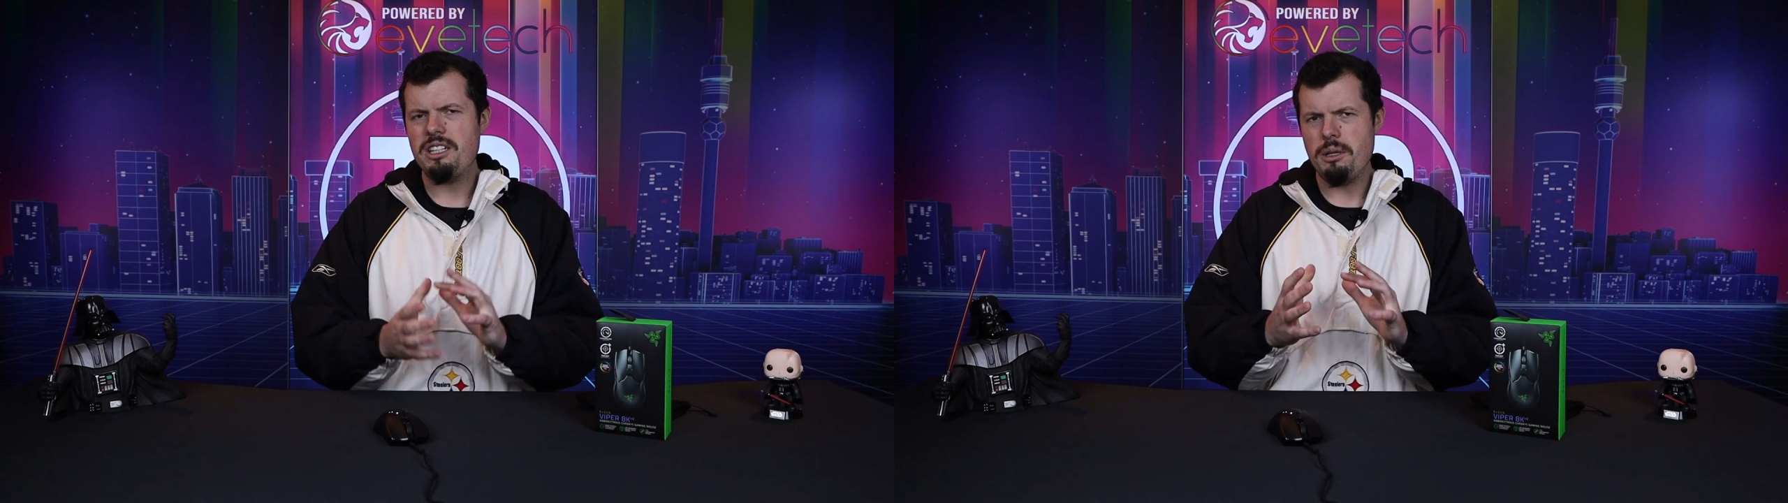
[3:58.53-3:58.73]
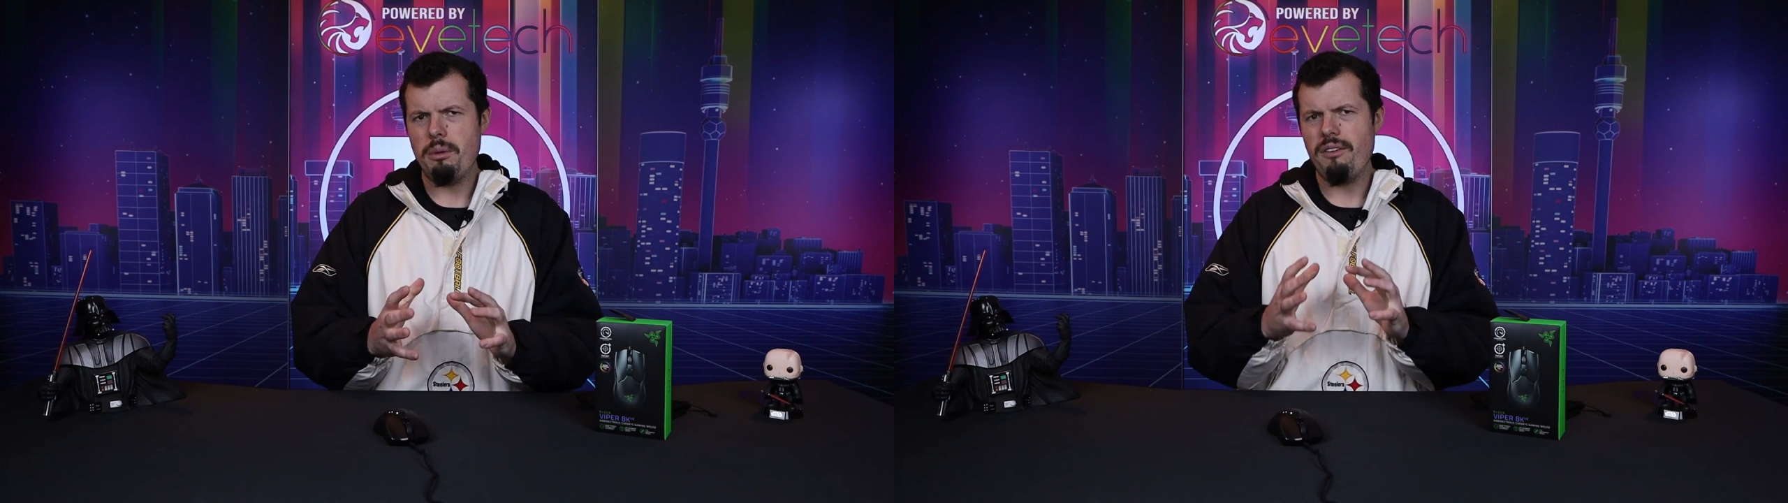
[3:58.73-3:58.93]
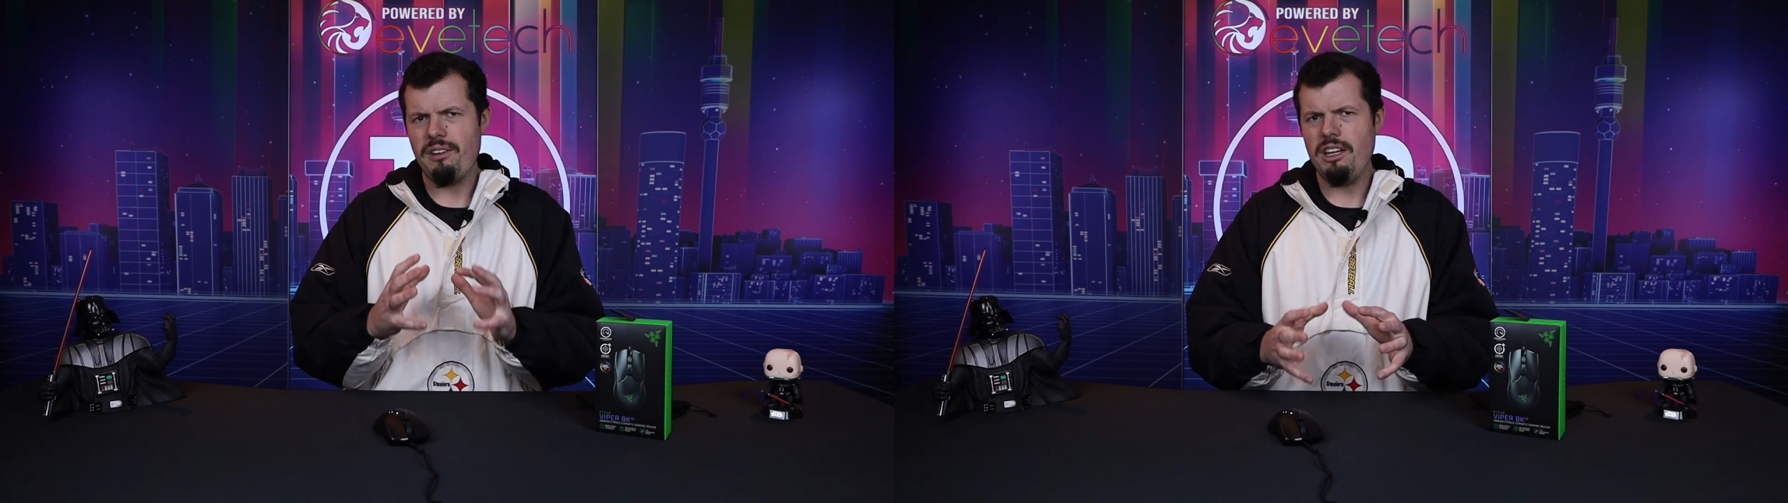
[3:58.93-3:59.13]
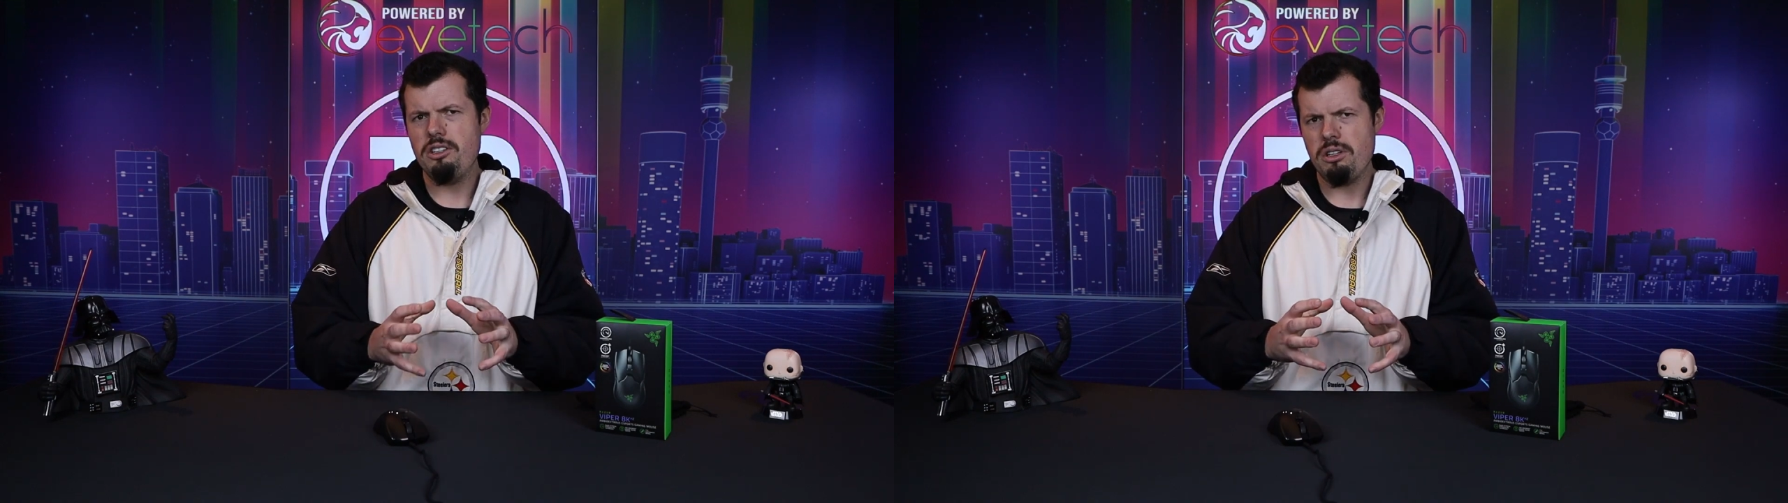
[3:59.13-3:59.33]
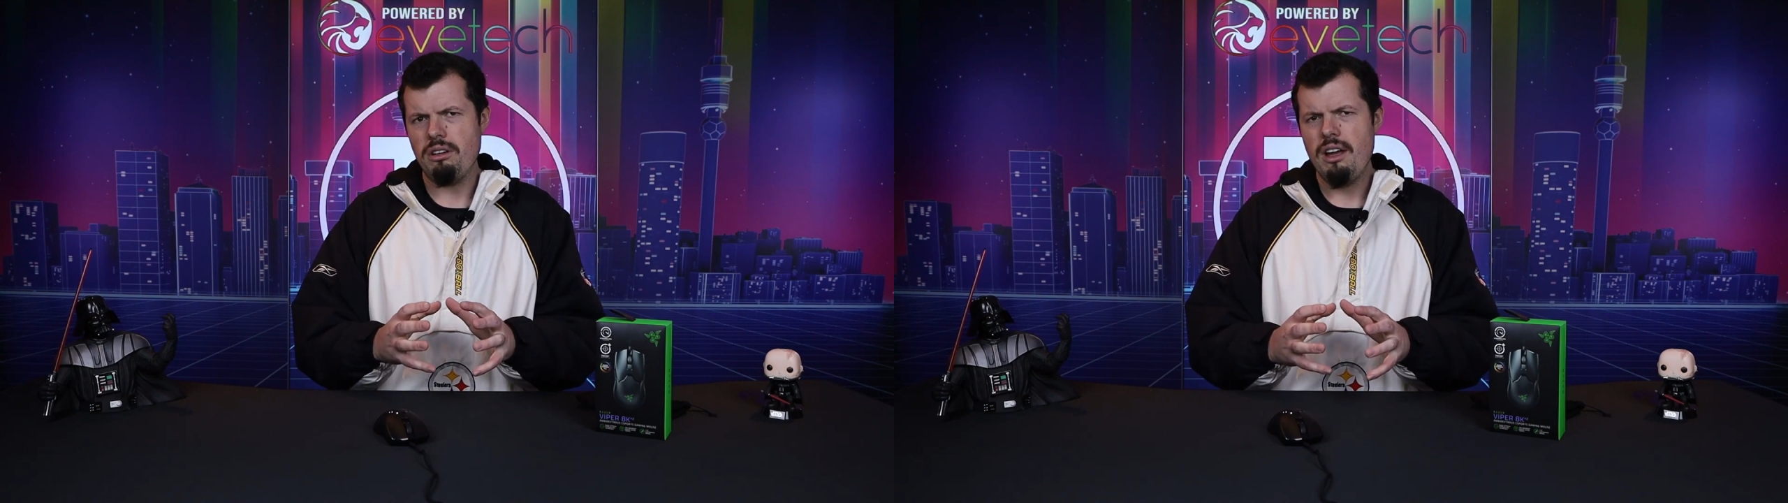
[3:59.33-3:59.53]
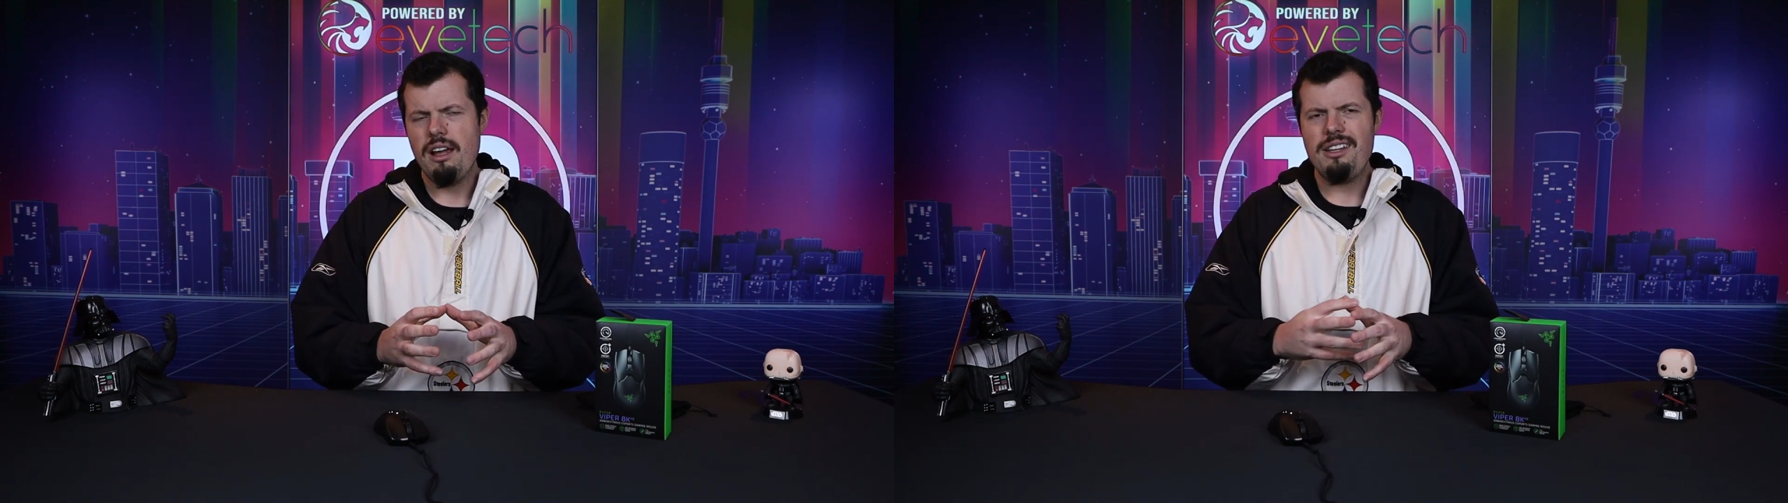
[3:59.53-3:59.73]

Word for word: actually a bit of an issue.